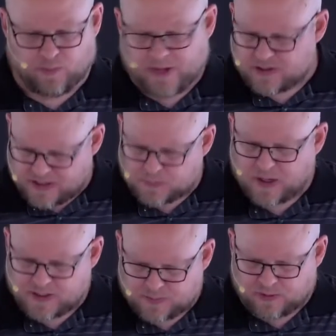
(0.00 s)
That, that's
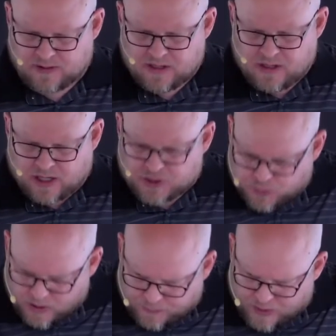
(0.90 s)
possible. I just
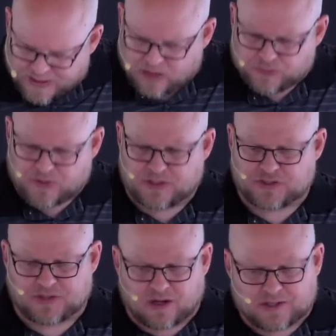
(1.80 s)
want to point out that it
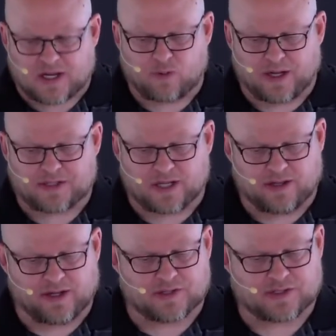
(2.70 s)
starts out by
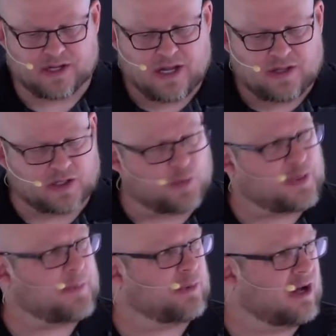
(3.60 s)
telling us that the
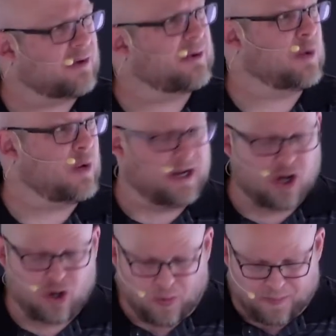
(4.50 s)
people already went
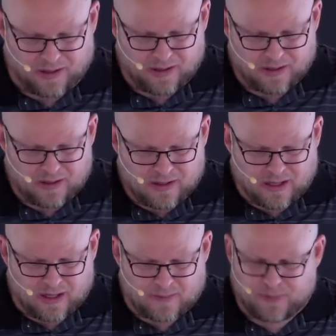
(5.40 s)
home.
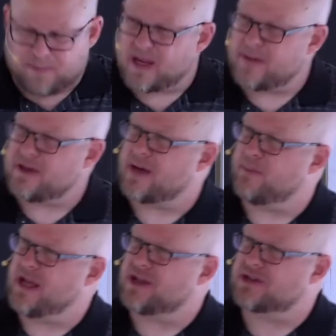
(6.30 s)
Uh, but maybe that
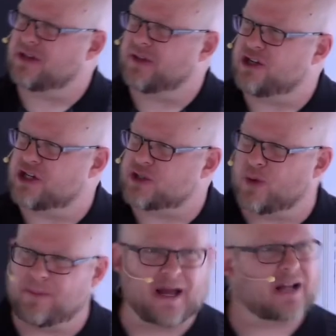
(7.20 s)
means that they just
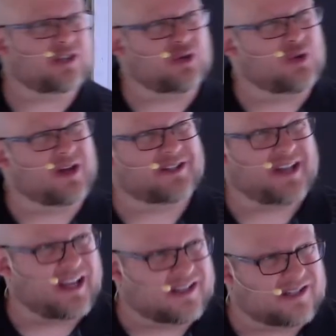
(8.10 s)
went back to their
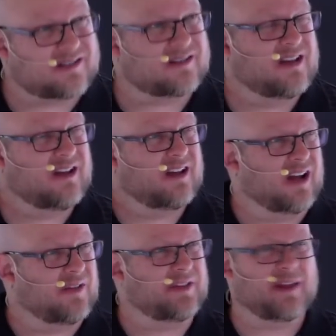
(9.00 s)
tents
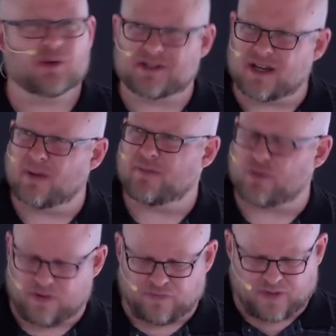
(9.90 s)
uh, that they would set up
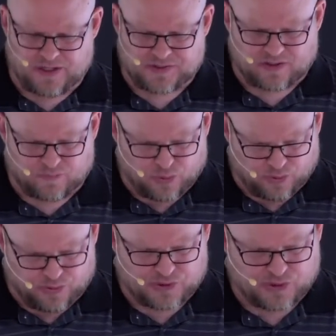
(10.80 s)
for the Feast of
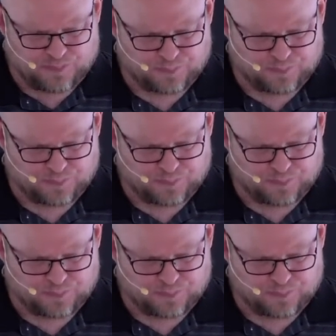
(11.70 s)
Booths.